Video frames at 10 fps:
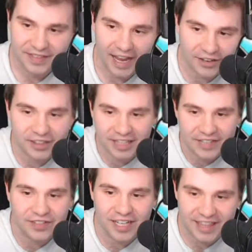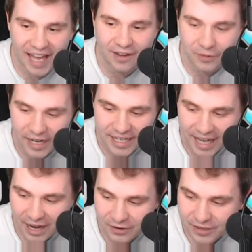I could leave it at that right
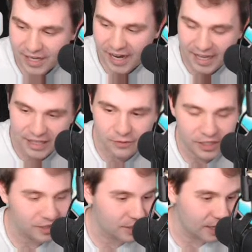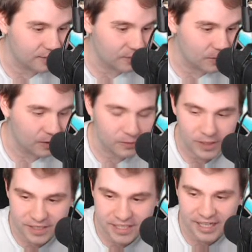now, and then we
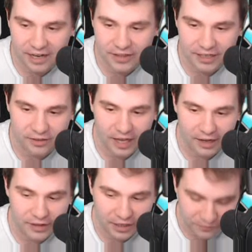could see how that